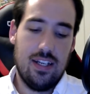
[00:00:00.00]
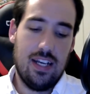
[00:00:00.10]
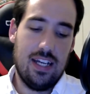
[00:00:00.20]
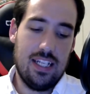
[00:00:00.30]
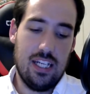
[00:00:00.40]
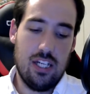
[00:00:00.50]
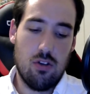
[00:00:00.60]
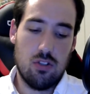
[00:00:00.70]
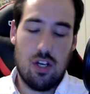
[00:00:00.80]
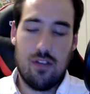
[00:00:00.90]
and he
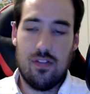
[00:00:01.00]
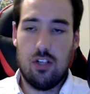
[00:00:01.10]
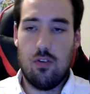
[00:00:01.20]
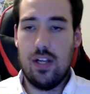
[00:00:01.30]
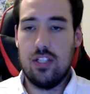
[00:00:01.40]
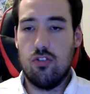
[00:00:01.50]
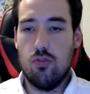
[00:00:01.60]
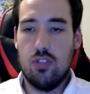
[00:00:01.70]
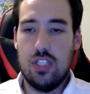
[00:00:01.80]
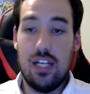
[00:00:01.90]
goes off on a quest
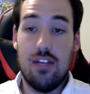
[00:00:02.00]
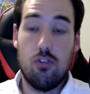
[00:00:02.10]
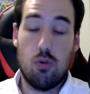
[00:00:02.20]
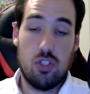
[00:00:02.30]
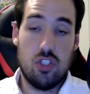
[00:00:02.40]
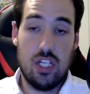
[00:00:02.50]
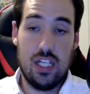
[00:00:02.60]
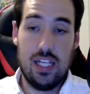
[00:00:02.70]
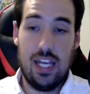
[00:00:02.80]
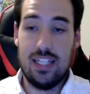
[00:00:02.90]
to save Torch
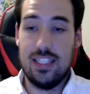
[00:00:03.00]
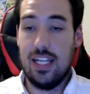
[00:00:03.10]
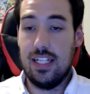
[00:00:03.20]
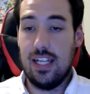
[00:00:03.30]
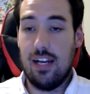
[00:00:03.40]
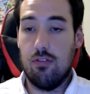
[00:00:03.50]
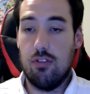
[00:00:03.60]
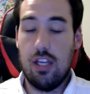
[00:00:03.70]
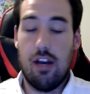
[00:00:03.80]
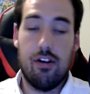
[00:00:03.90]
City and take down
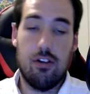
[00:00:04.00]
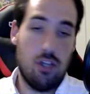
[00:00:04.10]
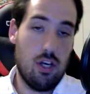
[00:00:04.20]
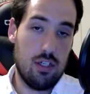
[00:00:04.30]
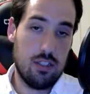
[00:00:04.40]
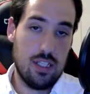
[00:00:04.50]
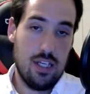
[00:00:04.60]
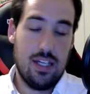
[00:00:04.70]
the Iron Dogs.